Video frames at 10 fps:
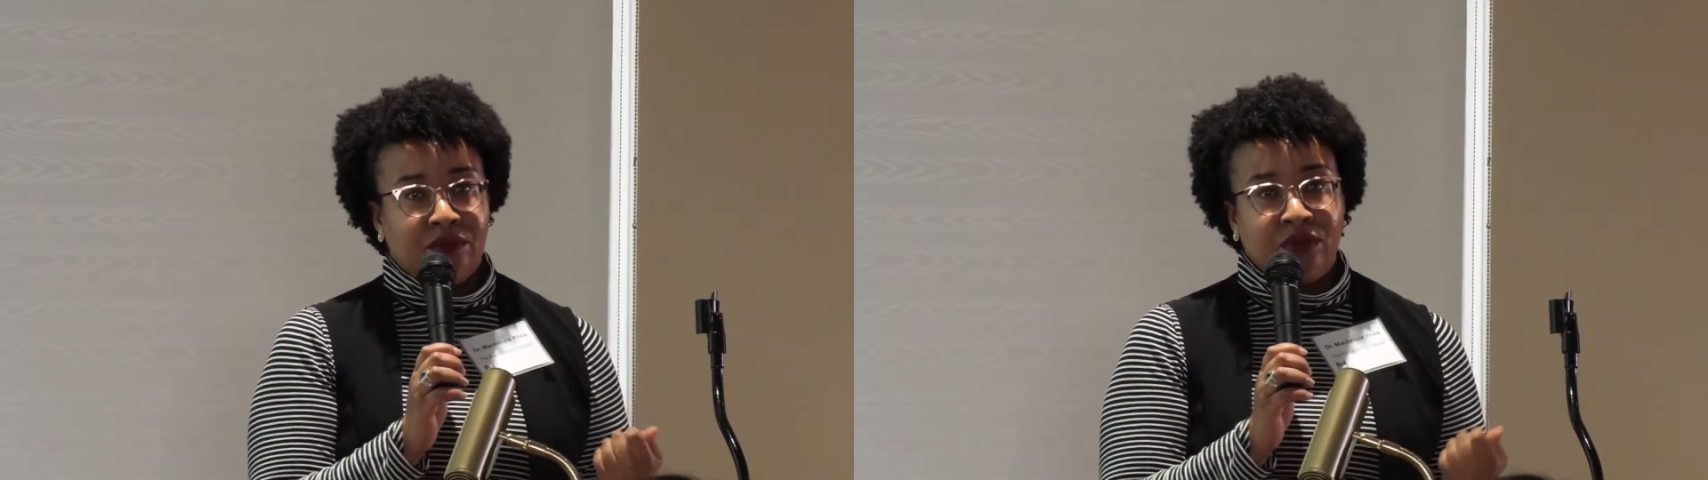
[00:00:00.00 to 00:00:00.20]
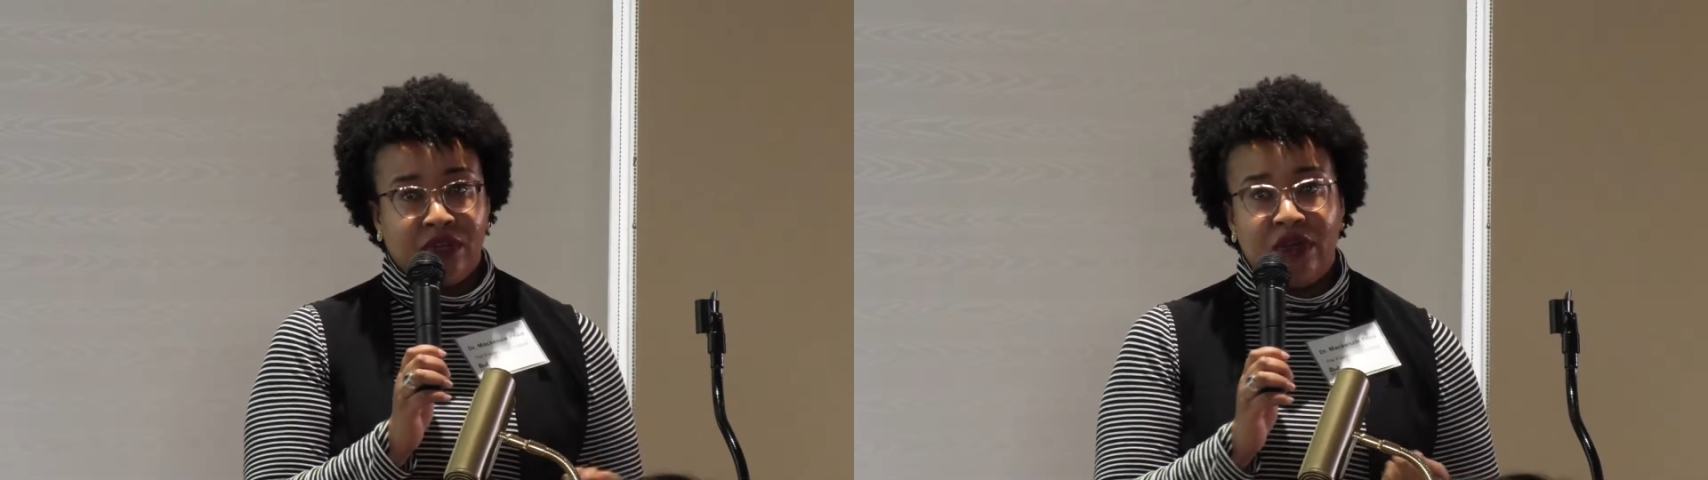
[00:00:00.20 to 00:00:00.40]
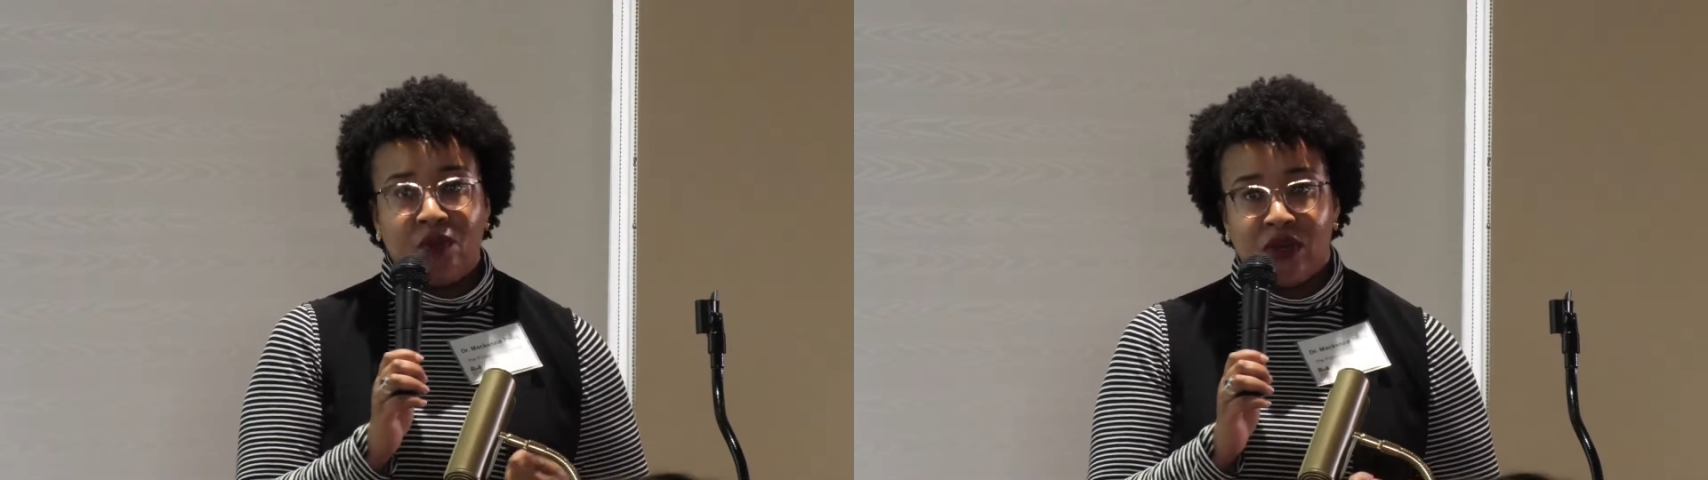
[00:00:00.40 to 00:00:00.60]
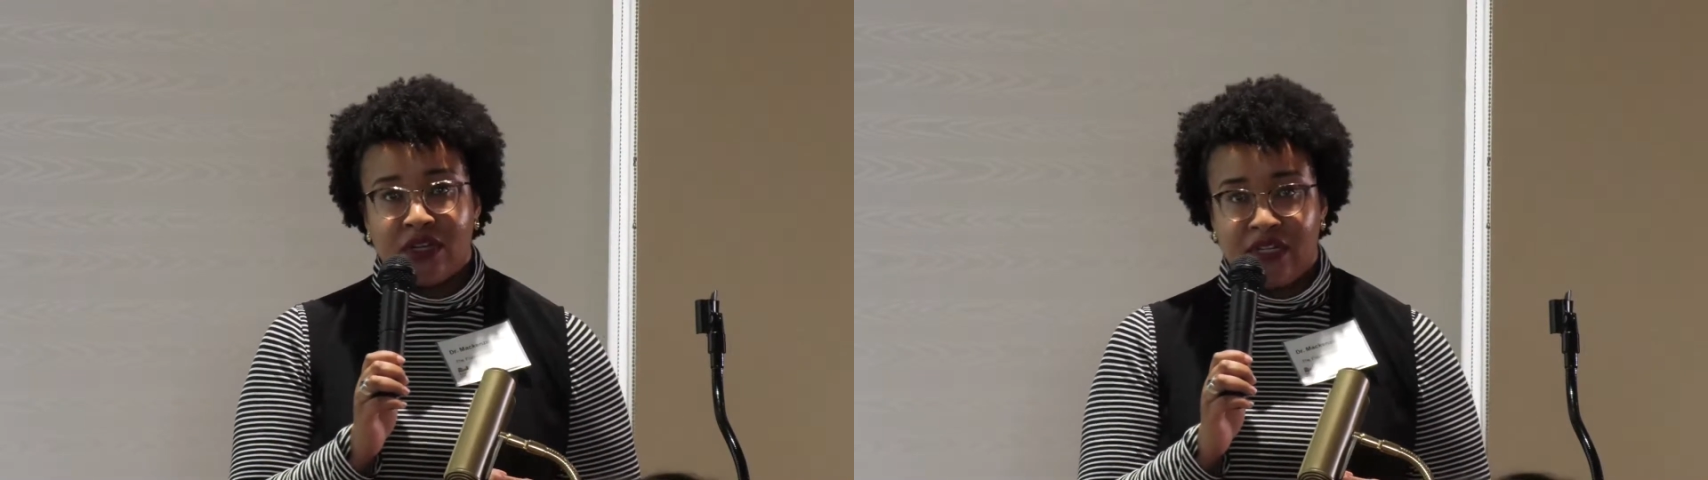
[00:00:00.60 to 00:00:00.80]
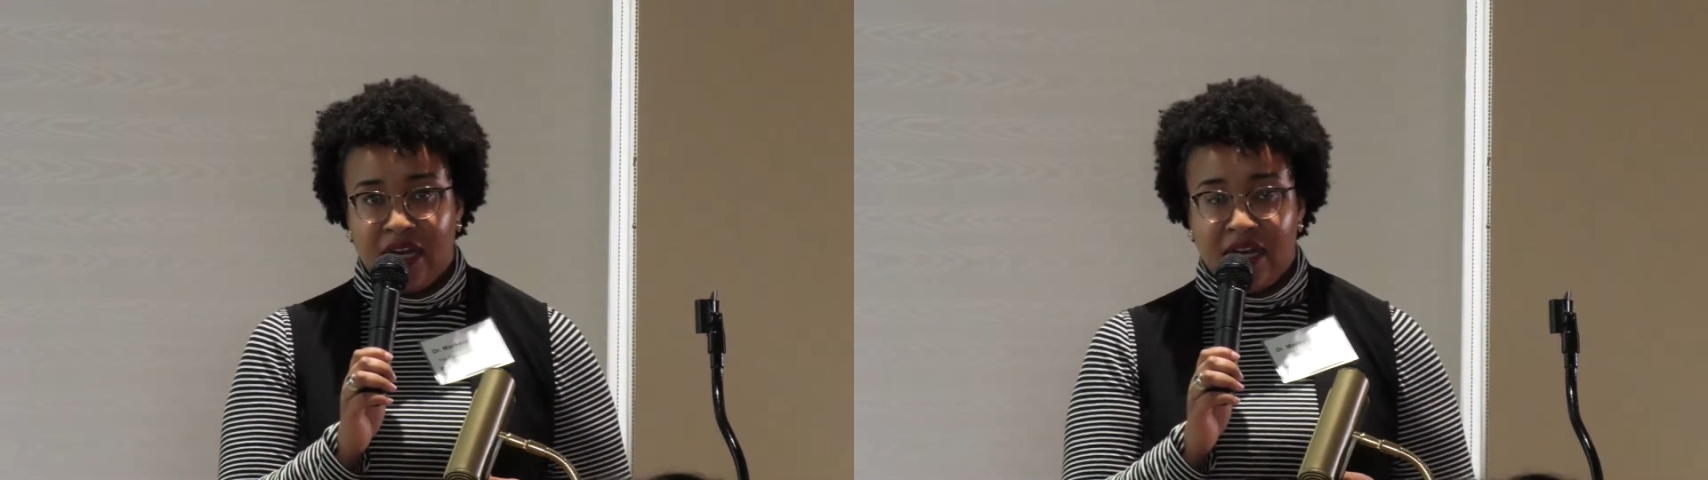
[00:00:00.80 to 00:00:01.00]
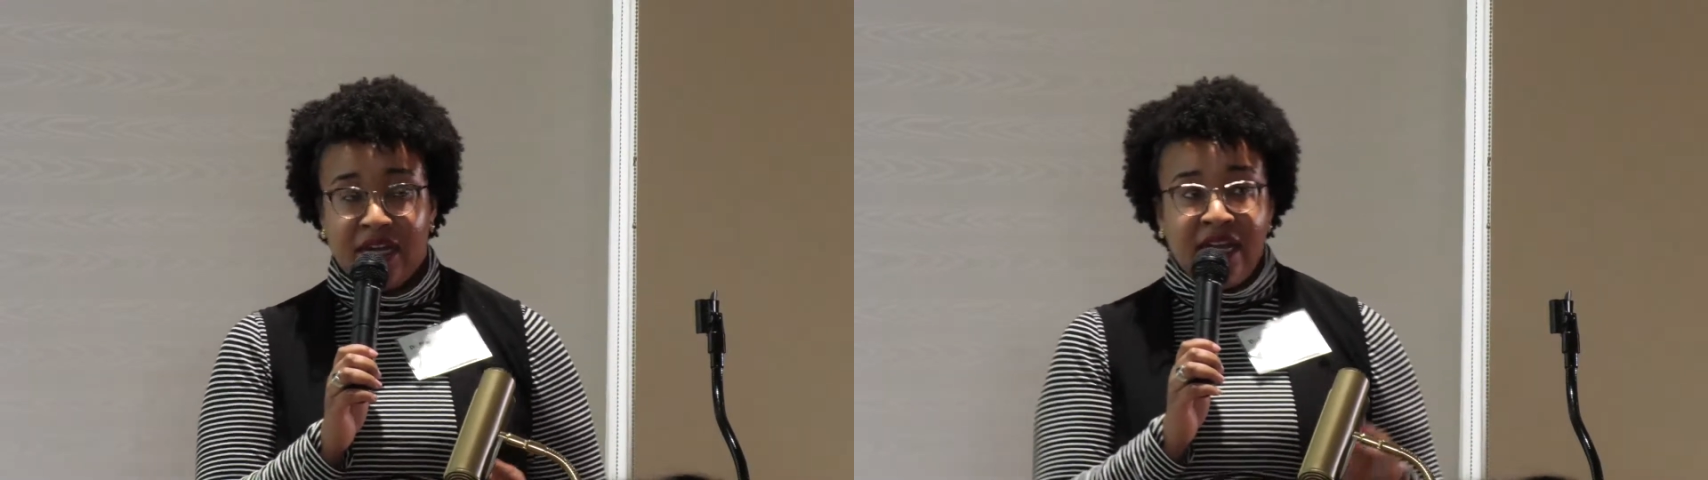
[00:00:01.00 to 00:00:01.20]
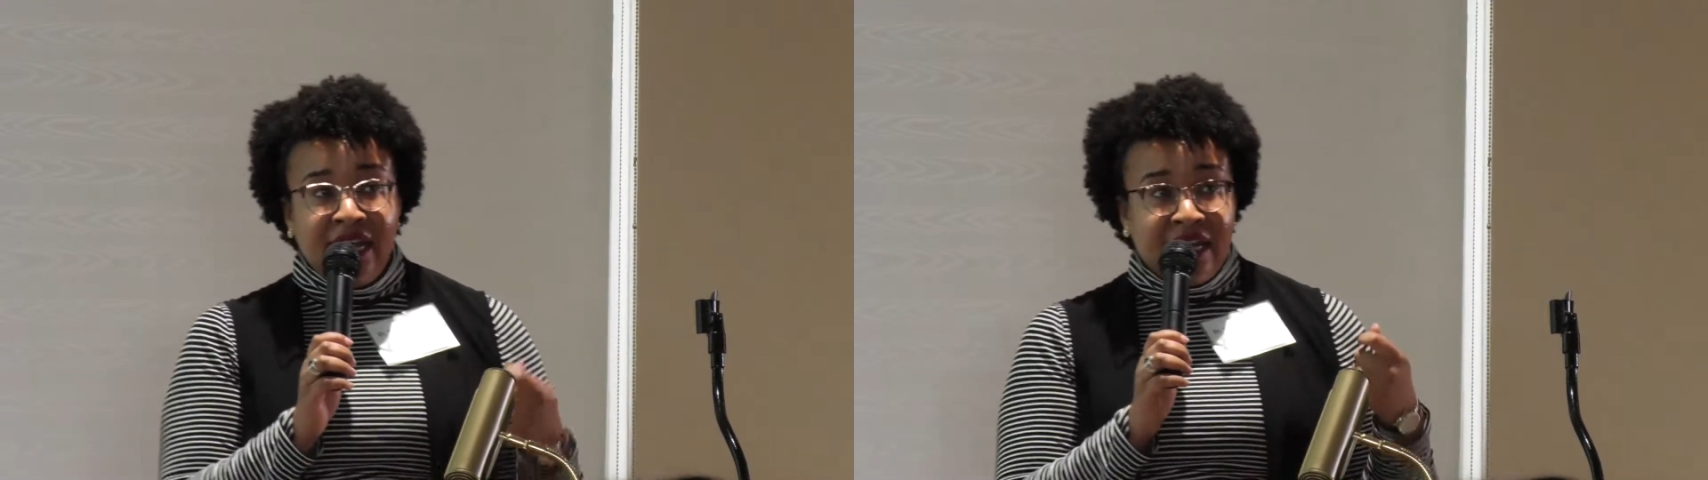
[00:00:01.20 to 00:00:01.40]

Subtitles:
really worked on